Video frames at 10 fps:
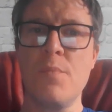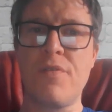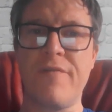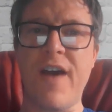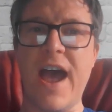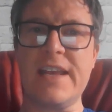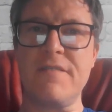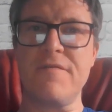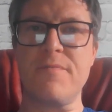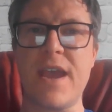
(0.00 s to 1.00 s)
Provide
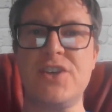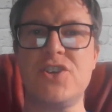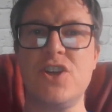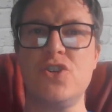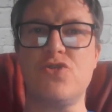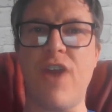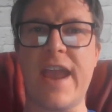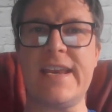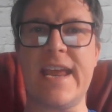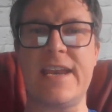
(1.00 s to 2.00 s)
information and
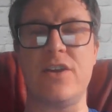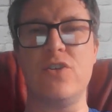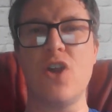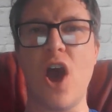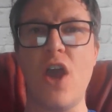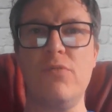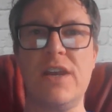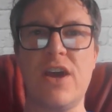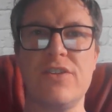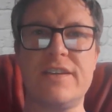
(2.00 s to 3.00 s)
training, not
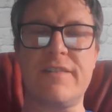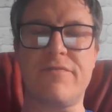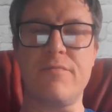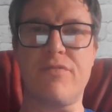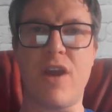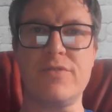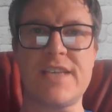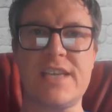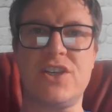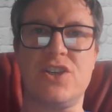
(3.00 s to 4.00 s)
only on the different
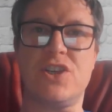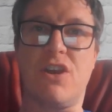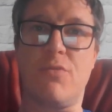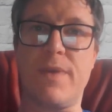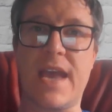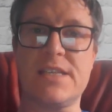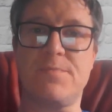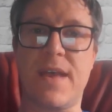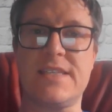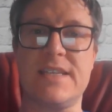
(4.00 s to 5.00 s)
processes you're going to be
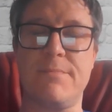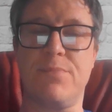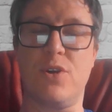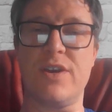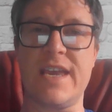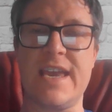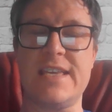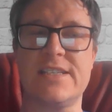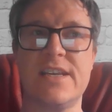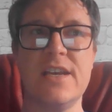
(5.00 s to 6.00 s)
expecting
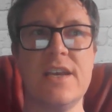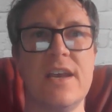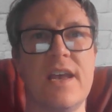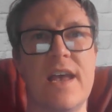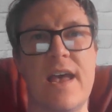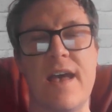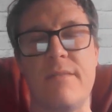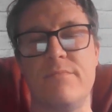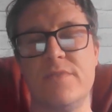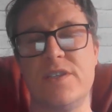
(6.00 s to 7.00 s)
employees
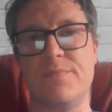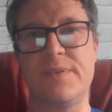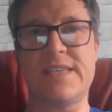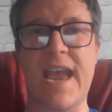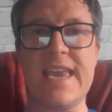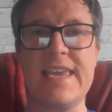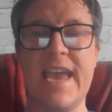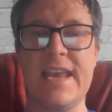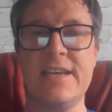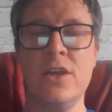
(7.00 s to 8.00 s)
to partake
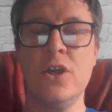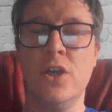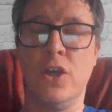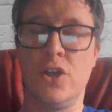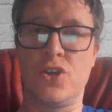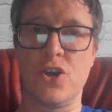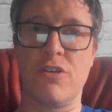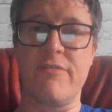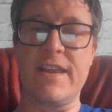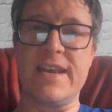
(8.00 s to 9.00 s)
in
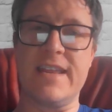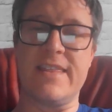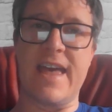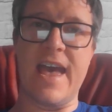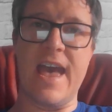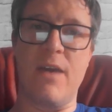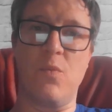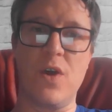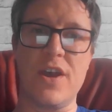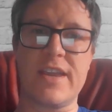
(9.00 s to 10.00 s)
during their
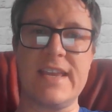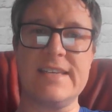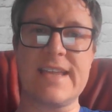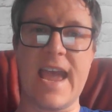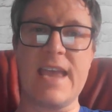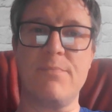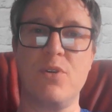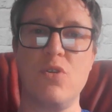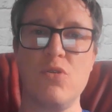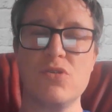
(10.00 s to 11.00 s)
working day,
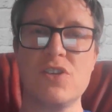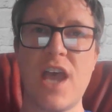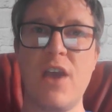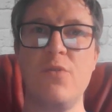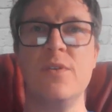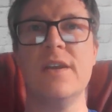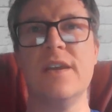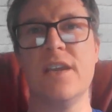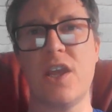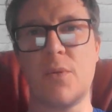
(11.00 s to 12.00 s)
but also,
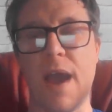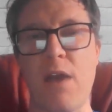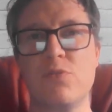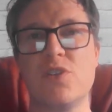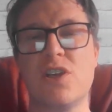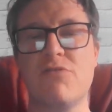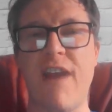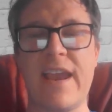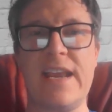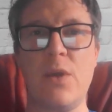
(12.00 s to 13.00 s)
how to
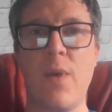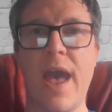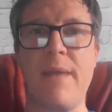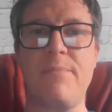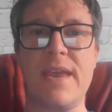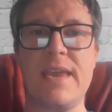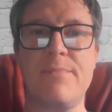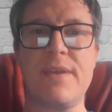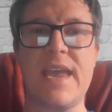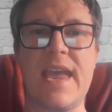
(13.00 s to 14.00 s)
correctly wear
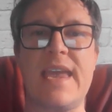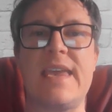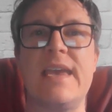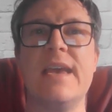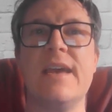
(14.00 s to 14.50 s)
PPE,